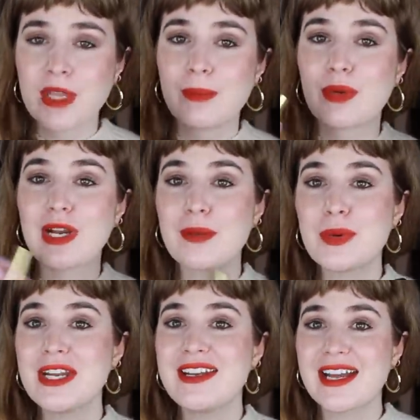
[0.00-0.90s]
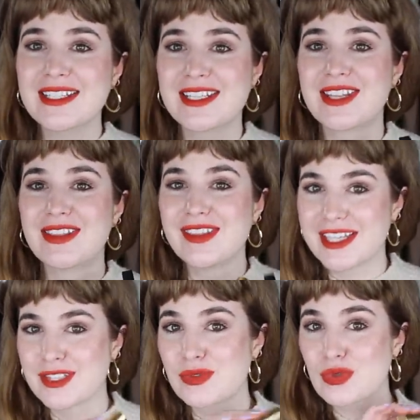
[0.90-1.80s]
But when I put it next to
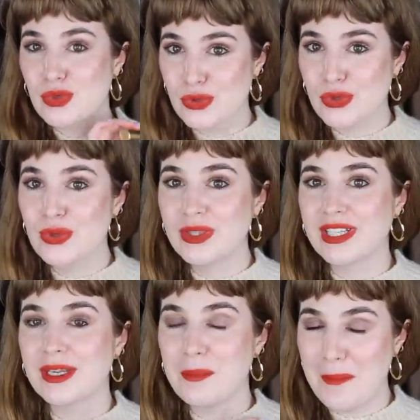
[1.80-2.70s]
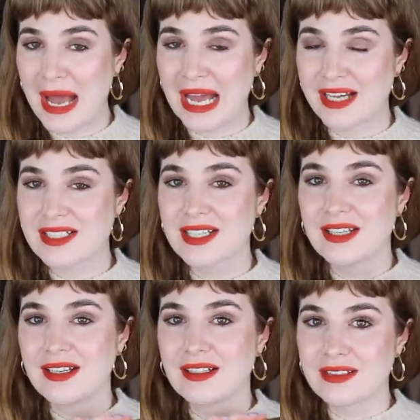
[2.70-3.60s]
this truly matte
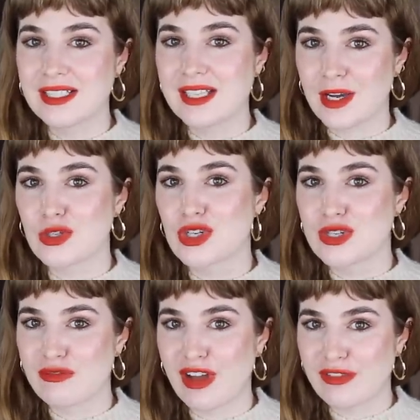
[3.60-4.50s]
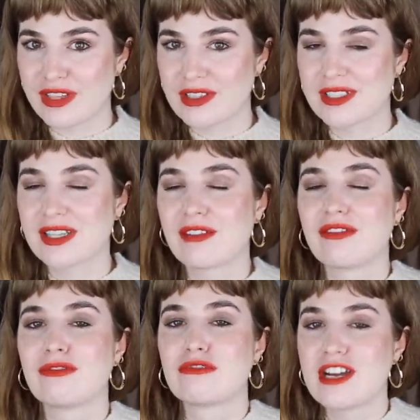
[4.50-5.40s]
Lisa Eldridge Velvet, this like
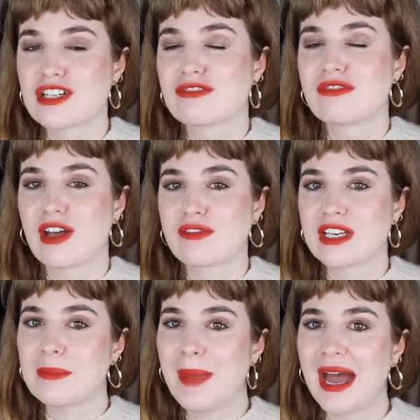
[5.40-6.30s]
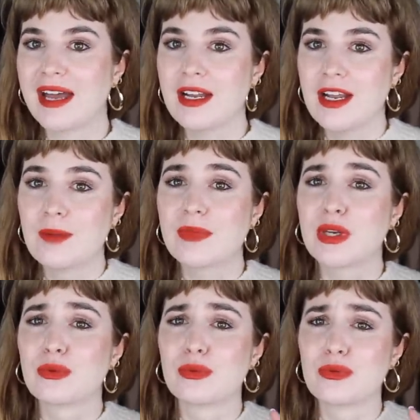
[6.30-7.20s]
rich velvety matte,
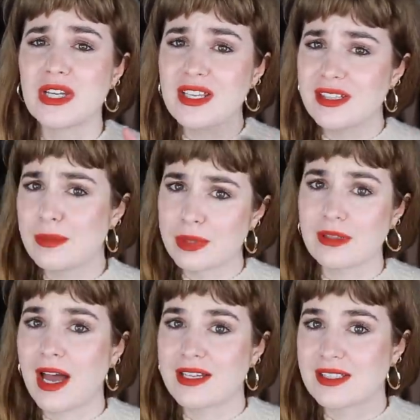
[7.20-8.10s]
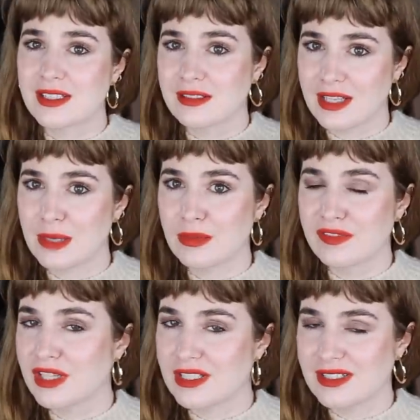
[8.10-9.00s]
it really belies the claim of
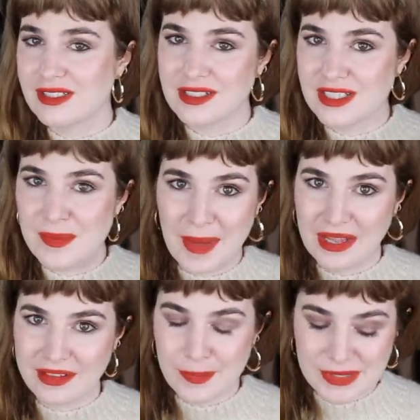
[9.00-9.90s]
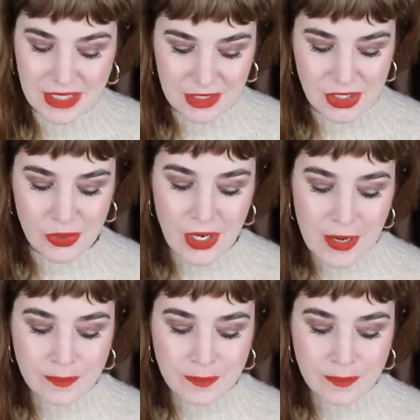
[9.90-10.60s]
this, that it's a matte lipstick. So